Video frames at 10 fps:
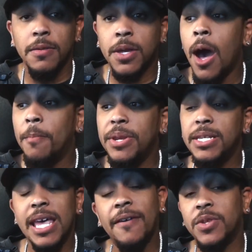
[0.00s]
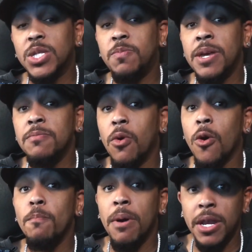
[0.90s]
Companies have to spend
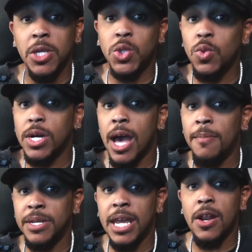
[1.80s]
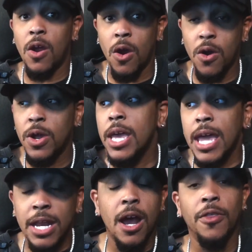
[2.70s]
more money to accommodate her
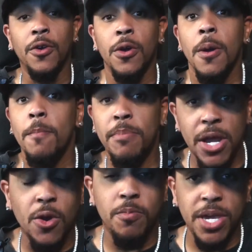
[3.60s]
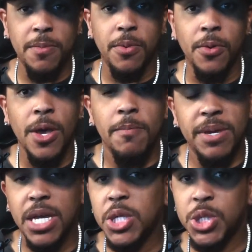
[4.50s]
and other bigger people
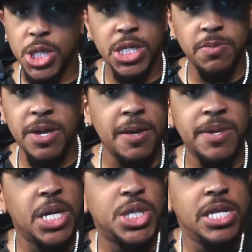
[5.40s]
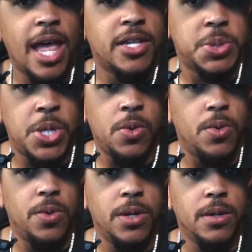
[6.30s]
because she's big, because she likes
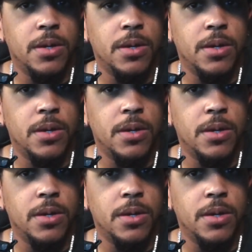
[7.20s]
food.